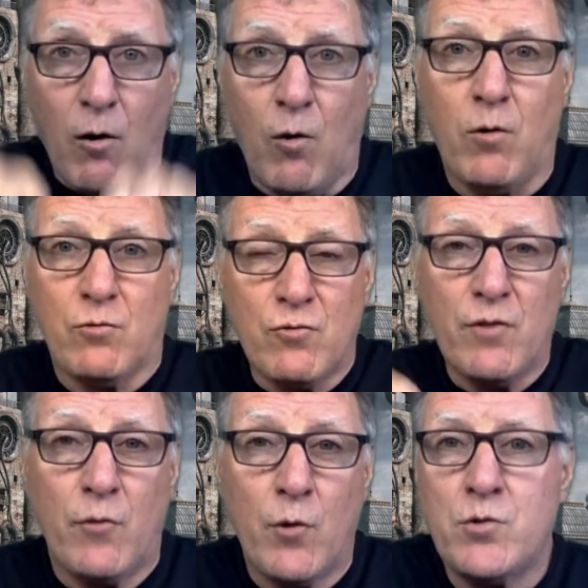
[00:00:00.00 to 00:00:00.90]
or
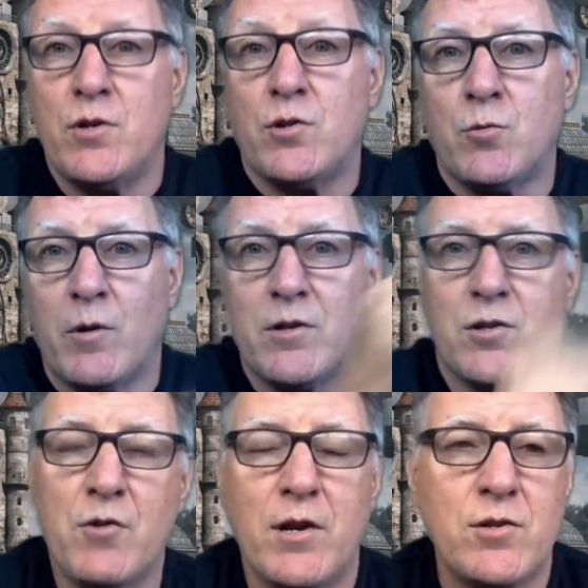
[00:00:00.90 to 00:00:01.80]
reverse it so it
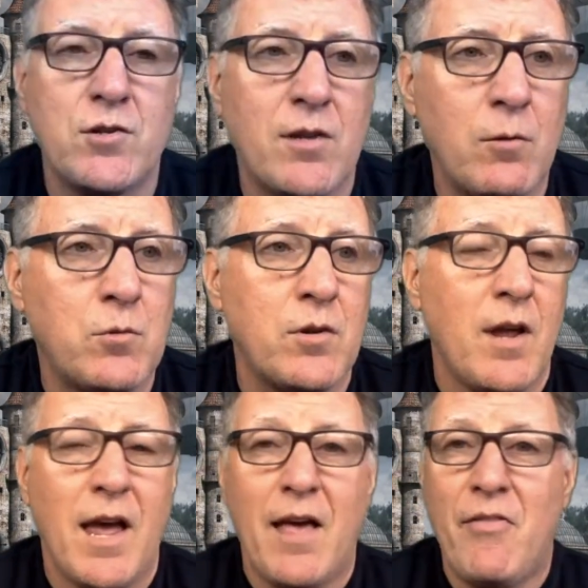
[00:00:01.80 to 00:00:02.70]
stretches out.
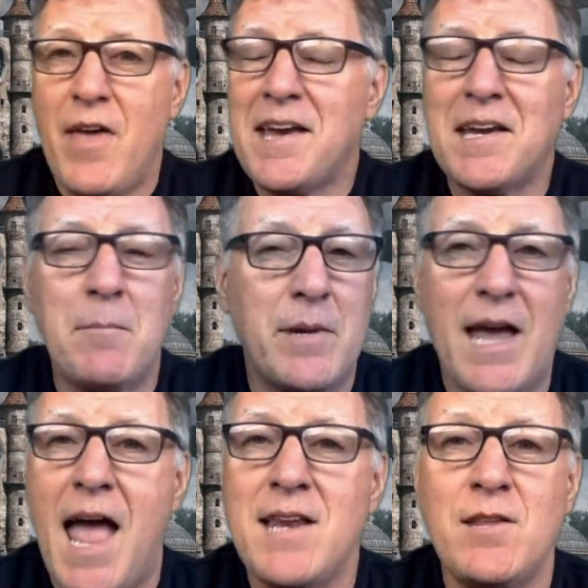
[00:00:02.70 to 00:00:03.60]
It can be
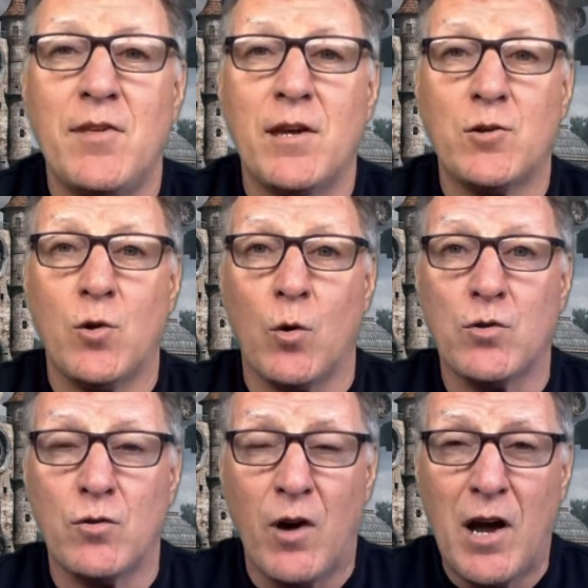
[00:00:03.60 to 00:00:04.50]
anything at all.
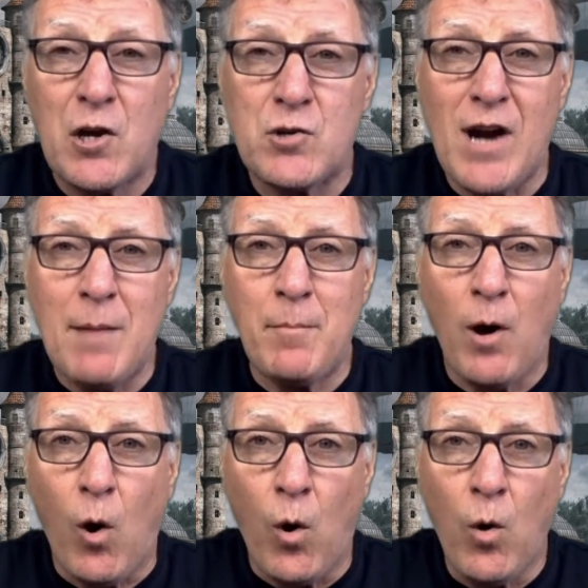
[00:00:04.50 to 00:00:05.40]
So cram
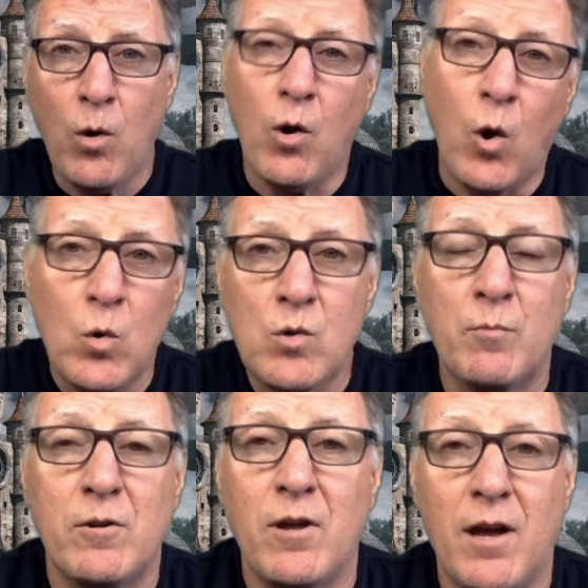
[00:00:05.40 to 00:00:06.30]
all old
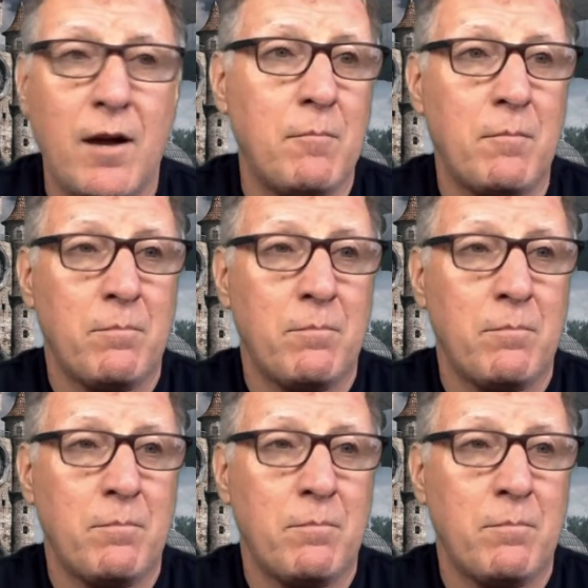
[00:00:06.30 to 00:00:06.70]
uh,